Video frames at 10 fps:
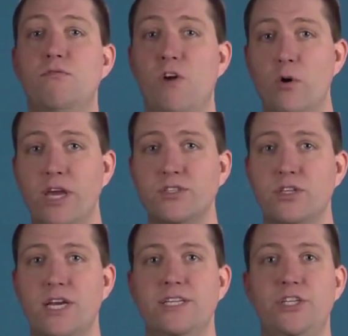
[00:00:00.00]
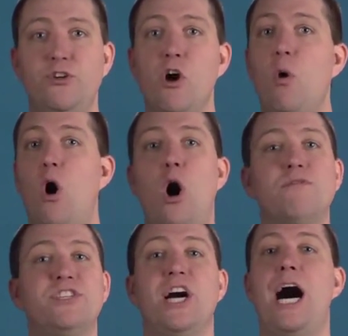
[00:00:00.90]
Focus. Did you go
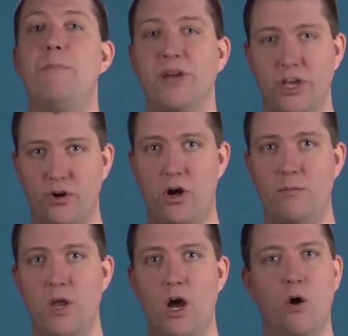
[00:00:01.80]
off topic at all?